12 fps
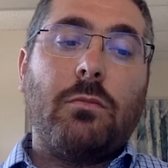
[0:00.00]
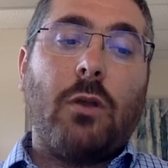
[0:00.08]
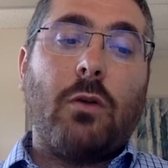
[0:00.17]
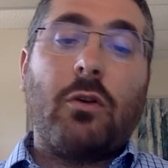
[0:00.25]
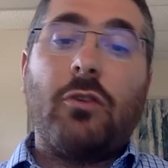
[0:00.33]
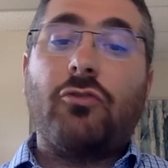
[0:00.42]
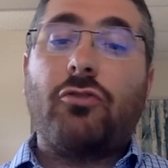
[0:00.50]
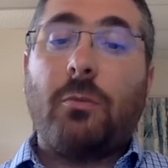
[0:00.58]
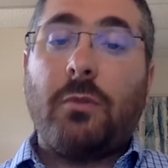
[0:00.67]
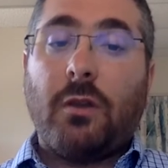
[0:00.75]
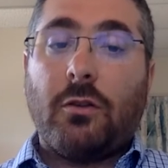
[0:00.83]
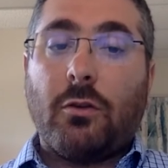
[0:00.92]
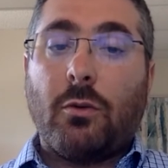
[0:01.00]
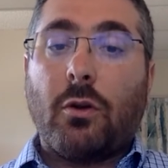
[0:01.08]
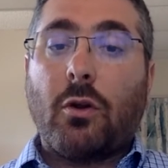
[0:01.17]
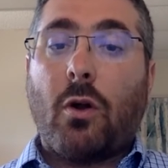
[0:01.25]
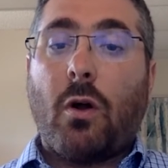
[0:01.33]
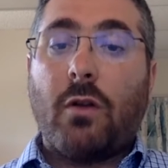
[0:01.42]
you know contributing to
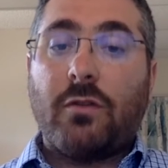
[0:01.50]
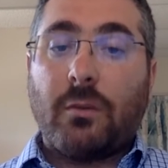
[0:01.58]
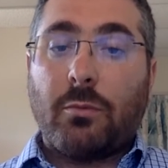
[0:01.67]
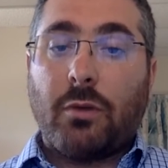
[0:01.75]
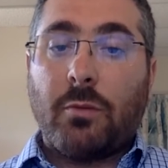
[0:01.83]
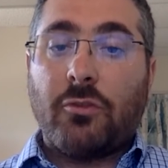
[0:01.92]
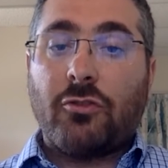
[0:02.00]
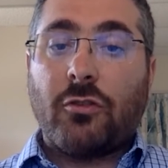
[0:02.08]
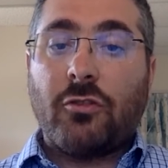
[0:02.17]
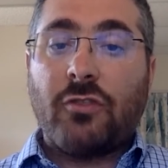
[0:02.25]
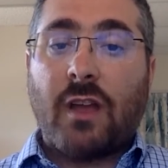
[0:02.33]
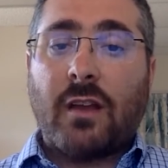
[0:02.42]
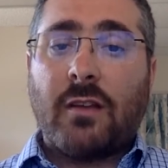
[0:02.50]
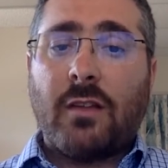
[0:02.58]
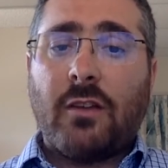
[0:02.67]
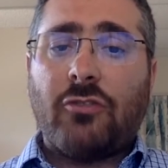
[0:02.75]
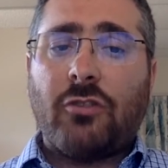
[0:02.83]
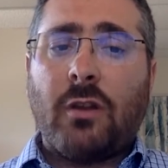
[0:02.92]
or causing premature
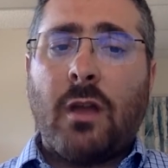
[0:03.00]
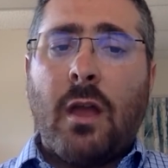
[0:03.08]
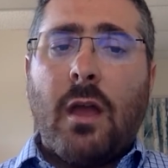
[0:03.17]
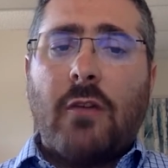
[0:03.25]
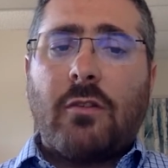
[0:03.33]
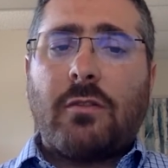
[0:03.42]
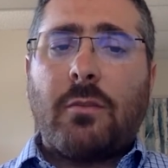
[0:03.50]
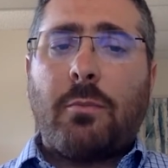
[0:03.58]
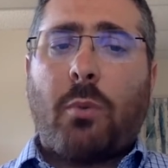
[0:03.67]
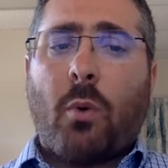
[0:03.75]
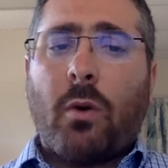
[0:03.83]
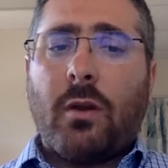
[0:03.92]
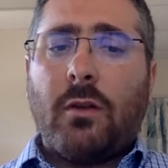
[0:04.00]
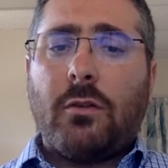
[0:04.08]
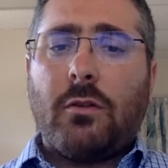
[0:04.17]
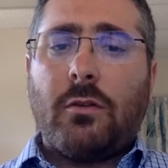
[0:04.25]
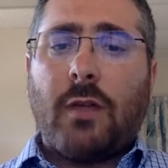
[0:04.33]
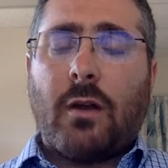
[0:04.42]
ejaculation just
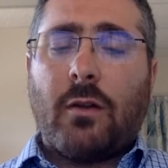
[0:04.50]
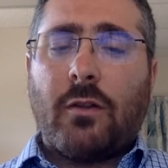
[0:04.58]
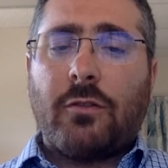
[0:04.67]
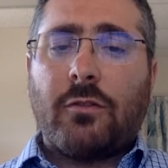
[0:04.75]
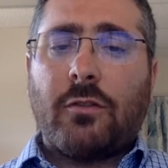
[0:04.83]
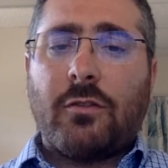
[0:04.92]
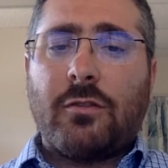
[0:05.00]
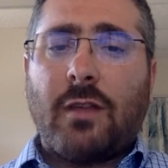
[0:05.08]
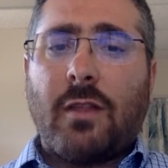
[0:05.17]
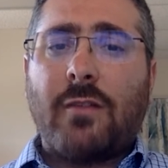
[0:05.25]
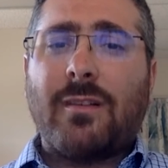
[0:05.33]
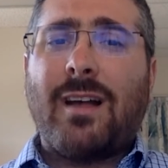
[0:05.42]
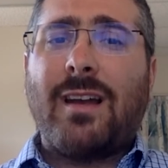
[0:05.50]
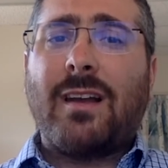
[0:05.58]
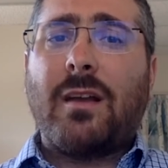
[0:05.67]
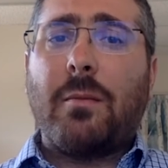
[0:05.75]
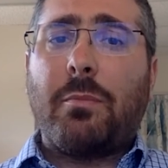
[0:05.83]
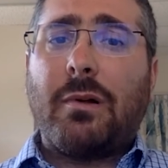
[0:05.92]
important that our listeners understand there's a lot
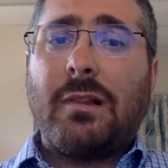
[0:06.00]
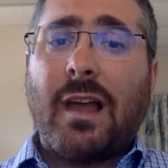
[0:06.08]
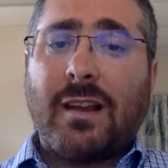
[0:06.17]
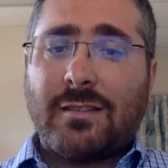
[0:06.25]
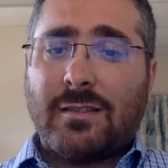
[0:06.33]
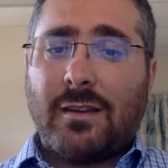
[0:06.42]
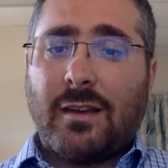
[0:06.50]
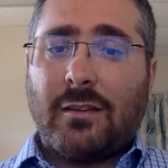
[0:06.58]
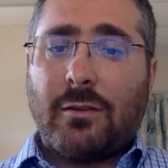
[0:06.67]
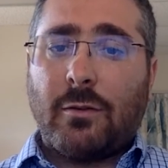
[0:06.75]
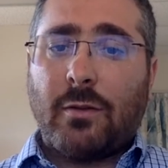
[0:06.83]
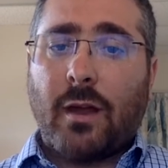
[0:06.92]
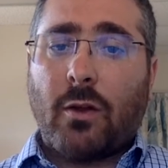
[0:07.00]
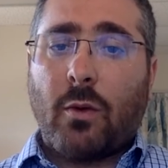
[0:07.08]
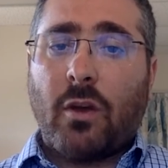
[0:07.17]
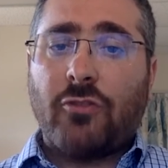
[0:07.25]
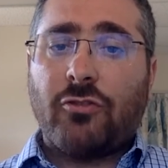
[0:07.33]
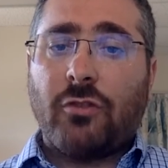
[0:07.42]
of complexity to that
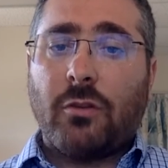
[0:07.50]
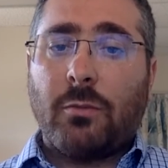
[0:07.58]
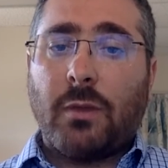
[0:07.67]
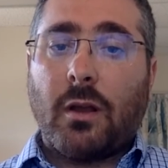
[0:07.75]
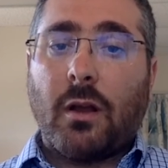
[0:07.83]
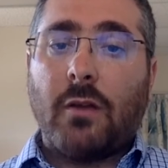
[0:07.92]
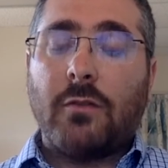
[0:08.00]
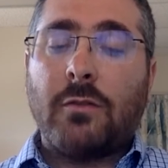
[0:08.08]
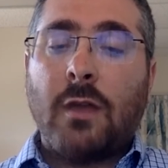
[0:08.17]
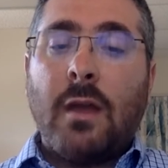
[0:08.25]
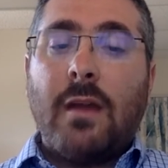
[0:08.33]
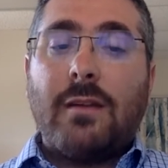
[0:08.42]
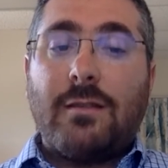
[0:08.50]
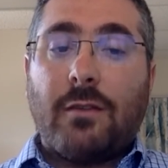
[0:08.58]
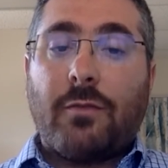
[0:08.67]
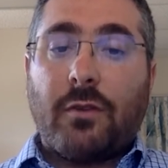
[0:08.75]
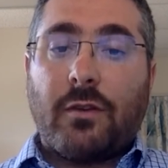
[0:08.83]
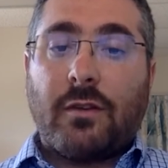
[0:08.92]
question because
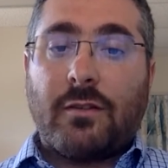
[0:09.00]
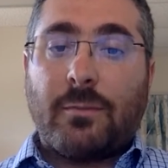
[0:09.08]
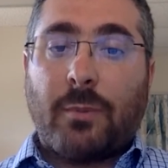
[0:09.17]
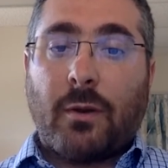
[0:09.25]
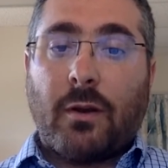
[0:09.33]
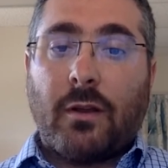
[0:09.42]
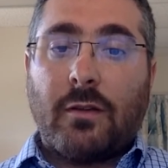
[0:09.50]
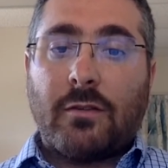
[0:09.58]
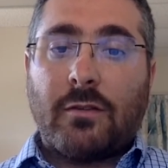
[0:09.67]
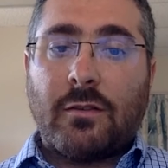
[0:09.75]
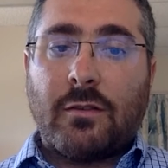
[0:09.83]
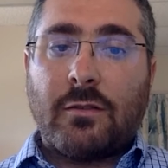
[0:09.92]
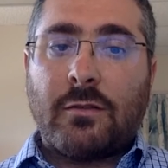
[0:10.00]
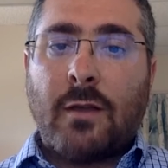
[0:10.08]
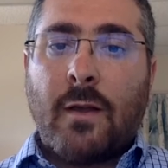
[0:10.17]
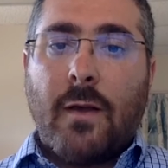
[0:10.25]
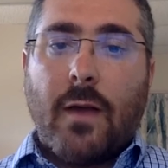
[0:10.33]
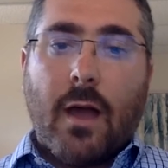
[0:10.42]
different experiences
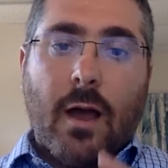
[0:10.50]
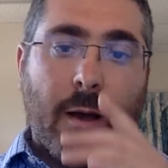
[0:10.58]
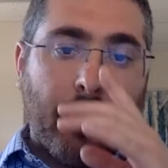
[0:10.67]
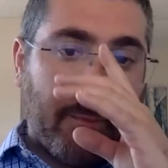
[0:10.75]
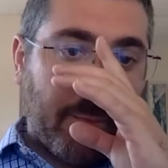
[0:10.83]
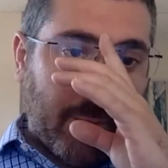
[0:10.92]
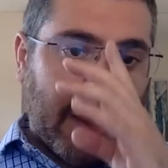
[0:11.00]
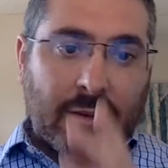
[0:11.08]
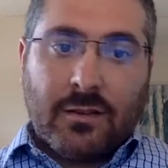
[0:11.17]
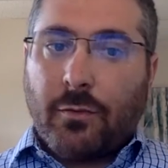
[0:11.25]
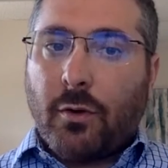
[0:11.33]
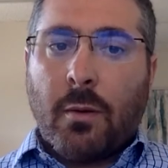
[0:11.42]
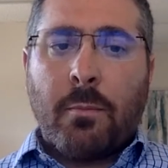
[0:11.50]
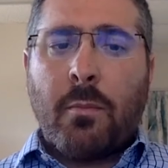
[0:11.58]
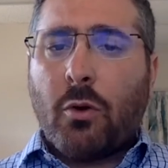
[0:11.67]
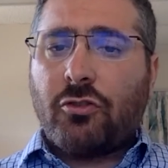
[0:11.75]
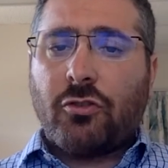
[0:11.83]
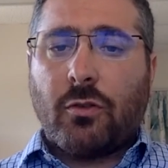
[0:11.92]
um, meaning different
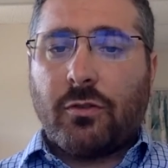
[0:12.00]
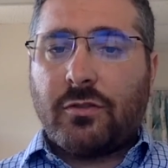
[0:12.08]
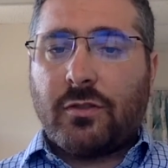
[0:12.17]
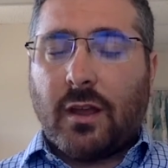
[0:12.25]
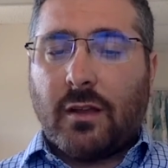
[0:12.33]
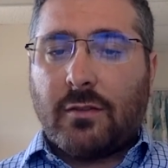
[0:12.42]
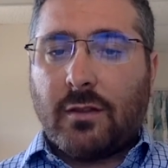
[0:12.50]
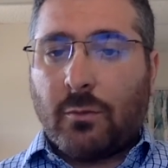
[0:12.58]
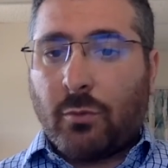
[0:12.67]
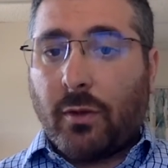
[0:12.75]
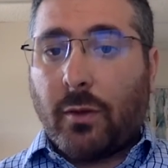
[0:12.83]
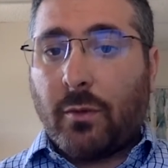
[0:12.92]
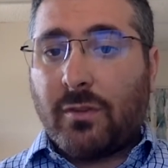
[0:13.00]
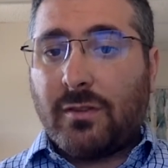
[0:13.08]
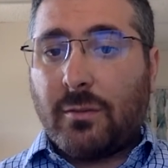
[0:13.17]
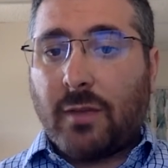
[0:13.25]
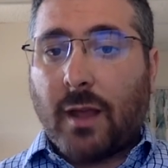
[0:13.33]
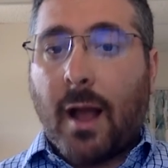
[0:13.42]
emotional states and really what
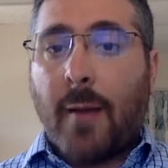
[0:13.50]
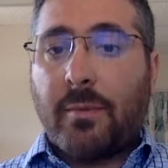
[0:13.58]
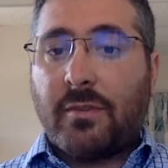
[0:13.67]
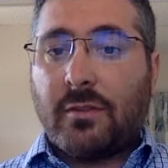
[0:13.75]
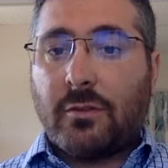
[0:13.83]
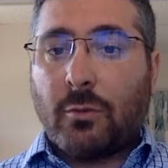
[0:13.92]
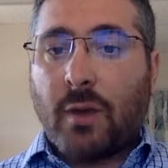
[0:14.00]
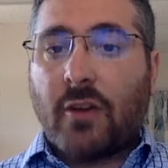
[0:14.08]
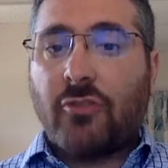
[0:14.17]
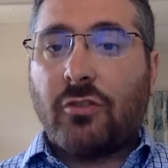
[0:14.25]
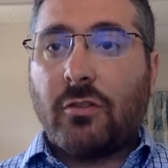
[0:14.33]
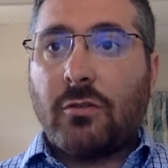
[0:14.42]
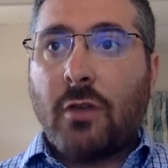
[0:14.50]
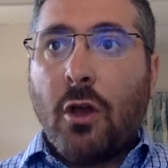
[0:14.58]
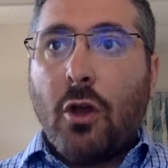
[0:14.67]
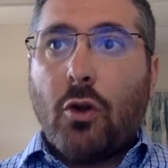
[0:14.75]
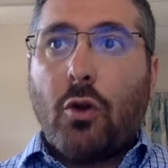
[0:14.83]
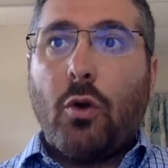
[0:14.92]
seems like opposite directions
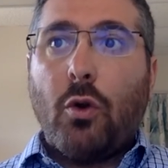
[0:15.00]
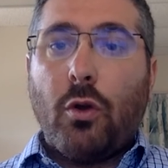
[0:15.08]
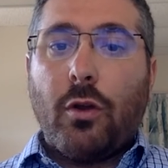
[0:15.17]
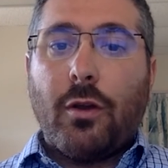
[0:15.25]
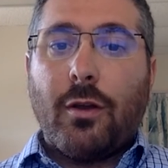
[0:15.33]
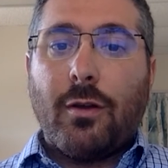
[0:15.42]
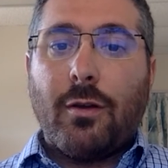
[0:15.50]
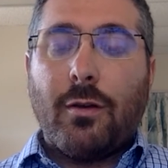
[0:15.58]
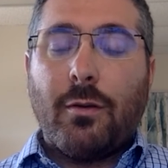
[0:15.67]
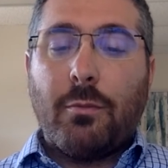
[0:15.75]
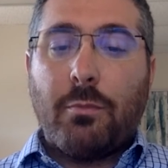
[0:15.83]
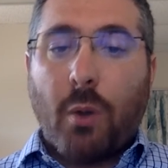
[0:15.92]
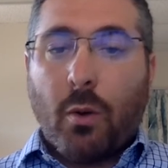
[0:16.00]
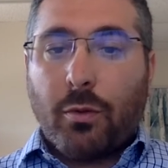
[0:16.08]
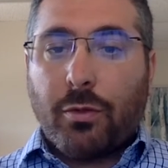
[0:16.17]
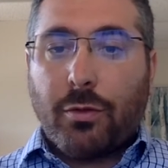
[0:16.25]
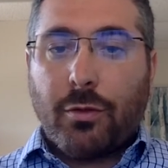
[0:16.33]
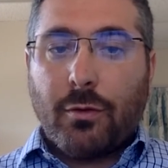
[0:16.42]
could
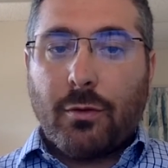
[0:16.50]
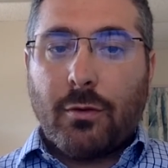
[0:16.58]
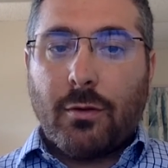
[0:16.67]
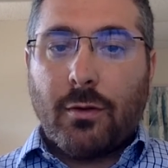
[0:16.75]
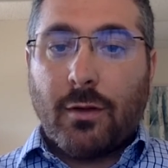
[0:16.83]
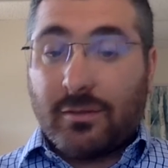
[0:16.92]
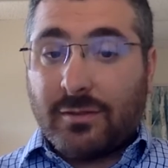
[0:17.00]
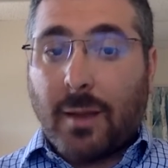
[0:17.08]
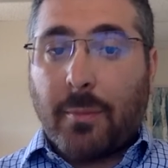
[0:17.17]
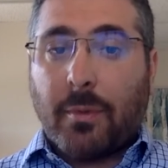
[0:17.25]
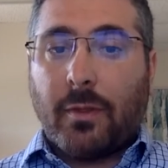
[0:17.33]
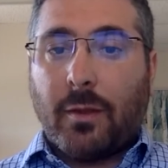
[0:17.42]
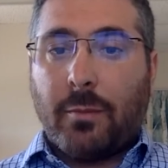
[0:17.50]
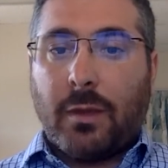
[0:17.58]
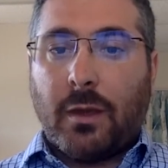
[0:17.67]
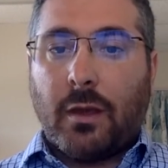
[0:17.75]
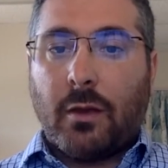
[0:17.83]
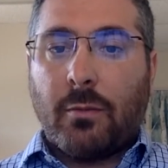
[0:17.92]
both uh, separately
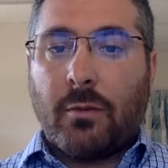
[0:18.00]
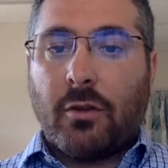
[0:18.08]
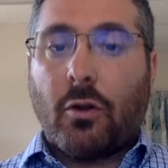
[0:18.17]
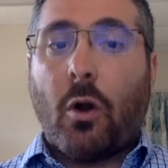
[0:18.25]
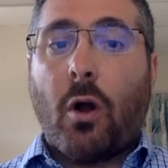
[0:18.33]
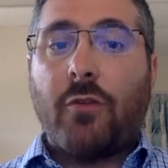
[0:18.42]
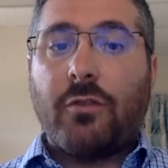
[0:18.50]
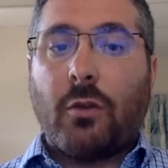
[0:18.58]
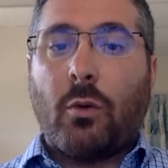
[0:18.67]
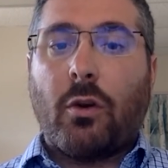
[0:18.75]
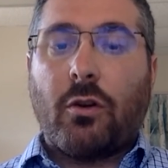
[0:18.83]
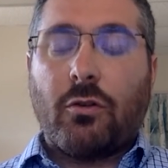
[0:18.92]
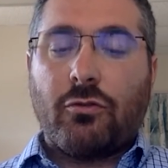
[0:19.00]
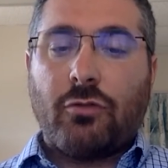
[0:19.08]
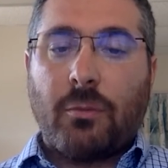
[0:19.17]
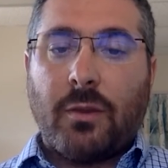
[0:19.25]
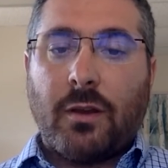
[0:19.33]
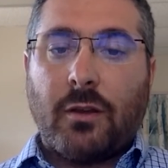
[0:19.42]
be causing or
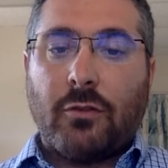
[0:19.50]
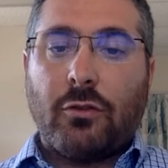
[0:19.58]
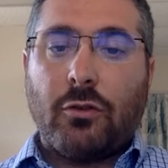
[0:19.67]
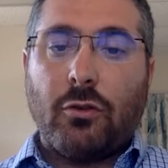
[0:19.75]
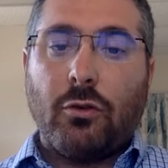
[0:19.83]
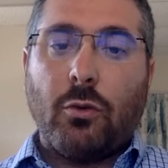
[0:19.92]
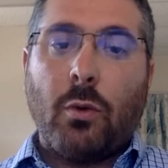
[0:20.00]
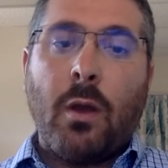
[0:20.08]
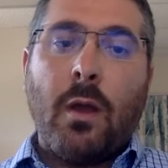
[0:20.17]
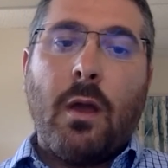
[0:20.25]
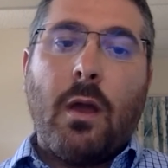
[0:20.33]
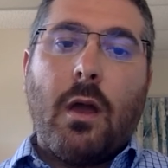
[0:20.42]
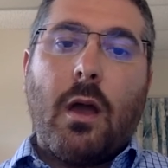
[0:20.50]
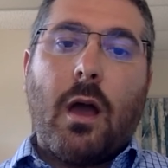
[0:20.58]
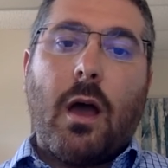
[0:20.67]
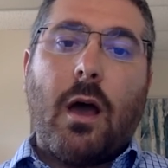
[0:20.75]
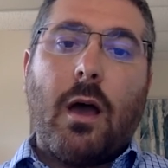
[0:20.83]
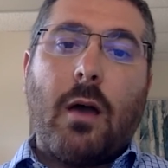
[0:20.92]
contributing to
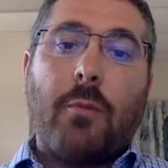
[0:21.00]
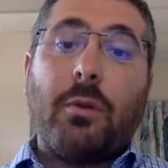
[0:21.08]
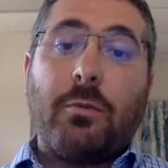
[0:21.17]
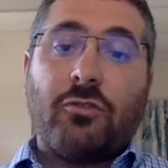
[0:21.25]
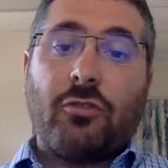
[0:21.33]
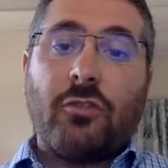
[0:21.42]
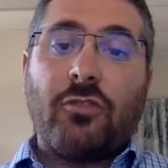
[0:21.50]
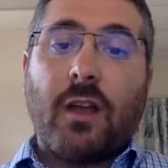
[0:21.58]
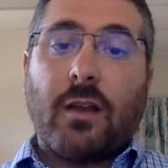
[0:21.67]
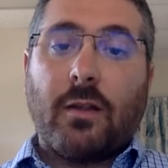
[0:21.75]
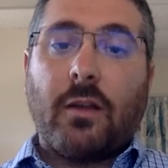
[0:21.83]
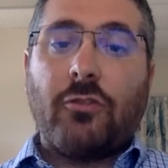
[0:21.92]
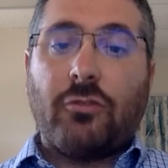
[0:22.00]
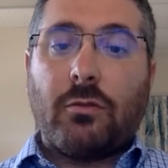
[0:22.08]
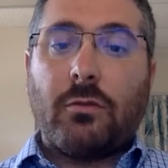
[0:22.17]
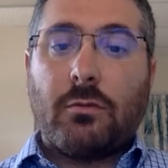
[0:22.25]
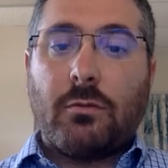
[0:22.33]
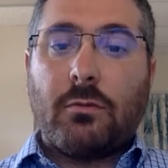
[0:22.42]
uh, premature
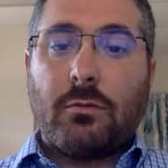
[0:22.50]
ejaculation.